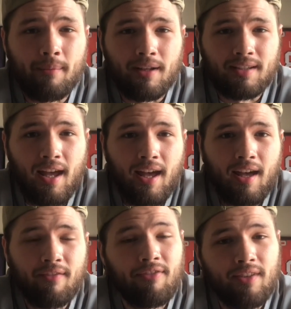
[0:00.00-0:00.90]
must
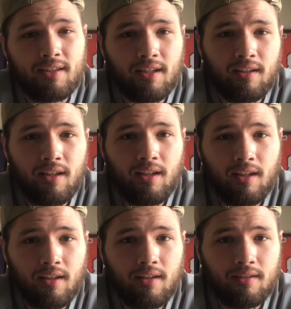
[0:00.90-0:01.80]
have physically
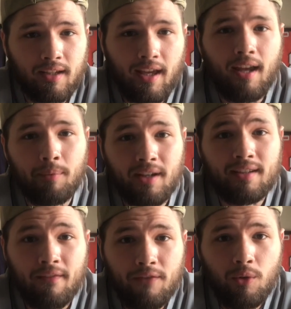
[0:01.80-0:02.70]
is, again, I'm gonna
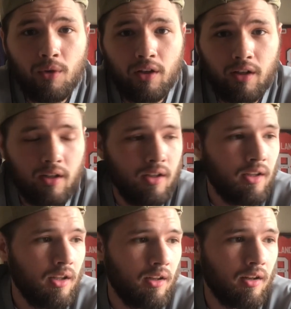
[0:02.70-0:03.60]
say footwork.
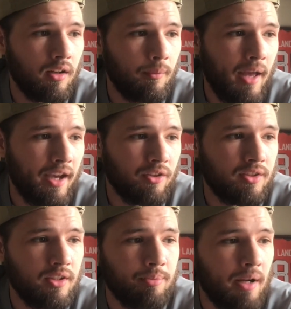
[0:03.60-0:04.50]

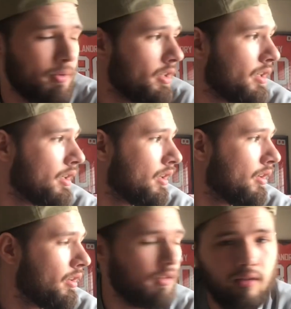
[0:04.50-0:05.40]
Accuracy is probably
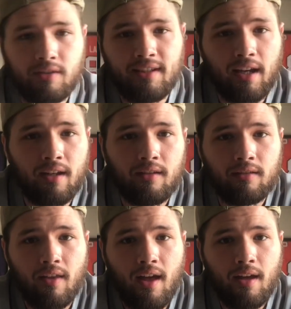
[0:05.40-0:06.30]
second
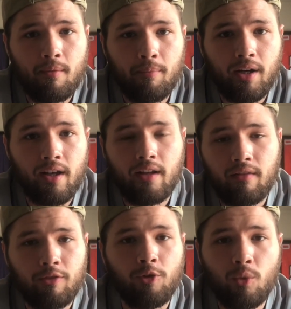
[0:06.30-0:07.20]
to that, but
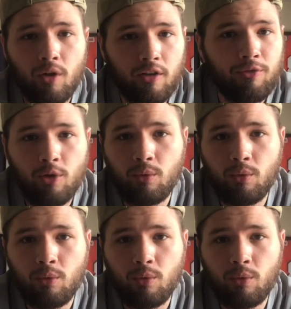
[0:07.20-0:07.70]
footwork.